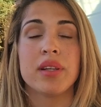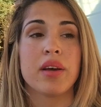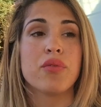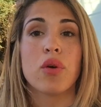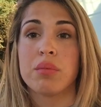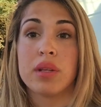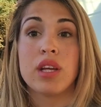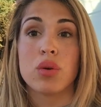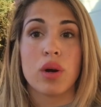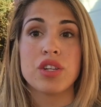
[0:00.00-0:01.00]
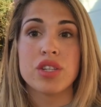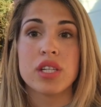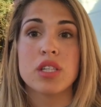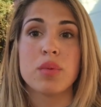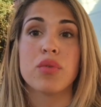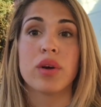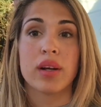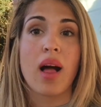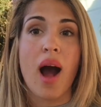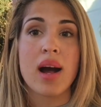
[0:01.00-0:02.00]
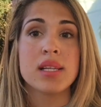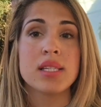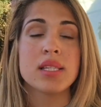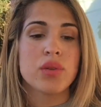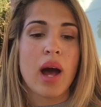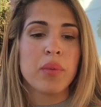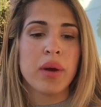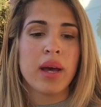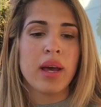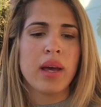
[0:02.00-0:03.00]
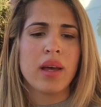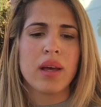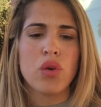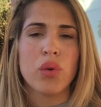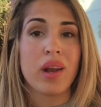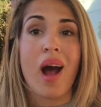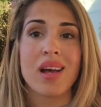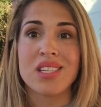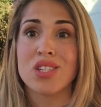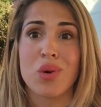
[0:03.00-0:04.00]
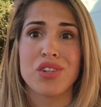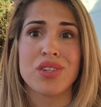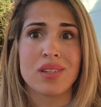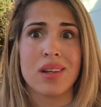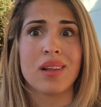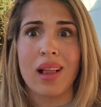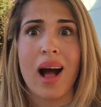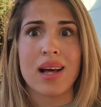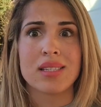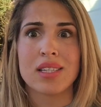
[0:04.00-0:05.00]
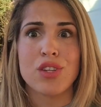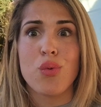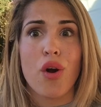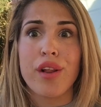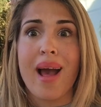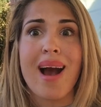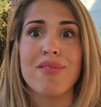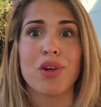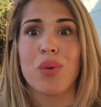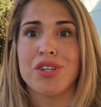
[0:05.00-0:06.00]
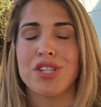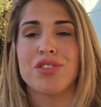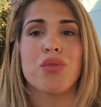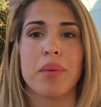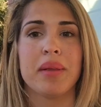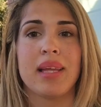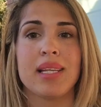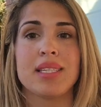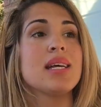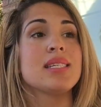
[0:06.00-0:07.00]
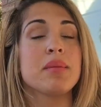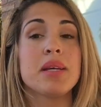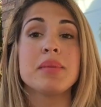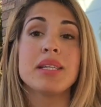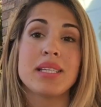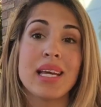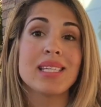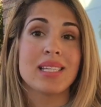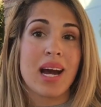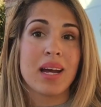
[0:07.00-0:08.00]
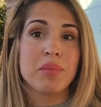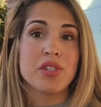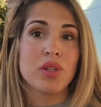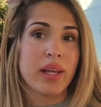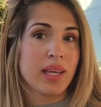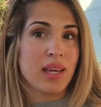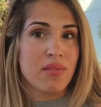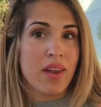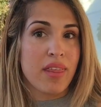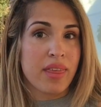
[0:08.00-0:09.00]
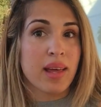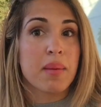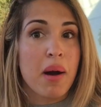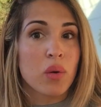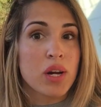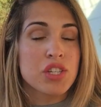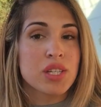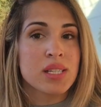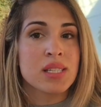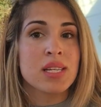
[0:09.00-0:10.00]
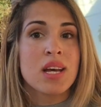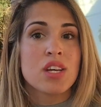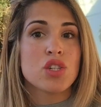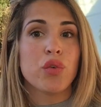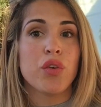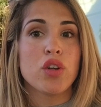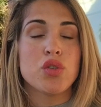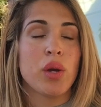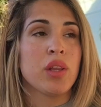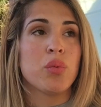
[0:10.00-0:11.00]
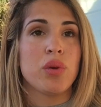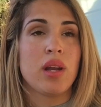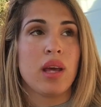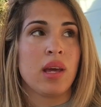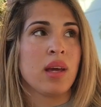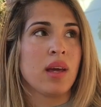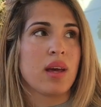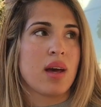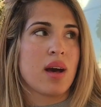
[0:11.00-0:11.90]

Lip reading: to like formulate questions before class. So that way you can ask these questions in class. You already have the questions formulated. Sometimes it takes time to like even think about questions. So if you're doing the reading